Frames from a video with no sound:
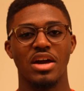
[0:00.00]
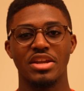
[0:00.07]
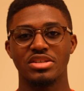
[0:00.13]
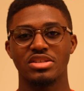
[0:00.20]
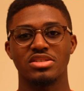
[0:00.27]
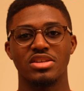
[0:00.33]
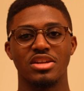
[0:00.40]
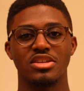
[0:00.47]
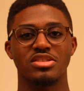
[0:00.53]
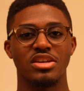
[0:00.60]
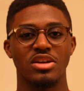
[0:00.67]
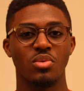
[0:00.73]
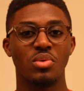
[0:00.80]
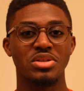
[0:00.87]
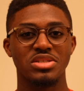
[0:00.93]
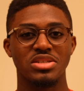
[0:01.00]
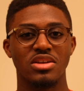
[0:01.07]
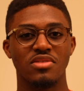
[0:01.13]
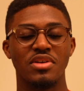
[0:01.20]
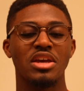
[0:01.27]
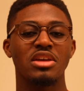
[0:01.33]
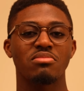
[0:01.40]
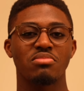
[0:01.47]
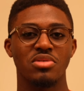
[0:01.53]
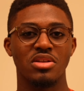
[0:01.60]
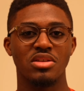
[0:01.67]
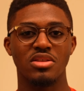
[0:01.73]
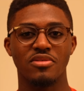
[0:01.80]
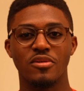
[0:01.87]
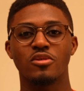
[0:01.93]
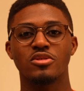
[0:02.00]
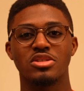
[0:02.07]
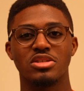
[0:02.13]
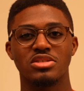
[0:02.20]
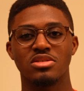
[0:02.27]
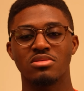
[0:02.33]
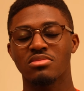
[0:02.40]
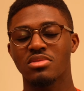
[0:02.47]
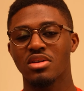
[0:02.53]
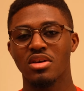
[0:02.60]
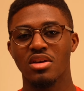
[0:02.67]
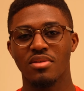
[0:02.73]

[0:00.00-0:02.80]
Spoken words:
I just decided to take 1 stick of 8, put it in the first system.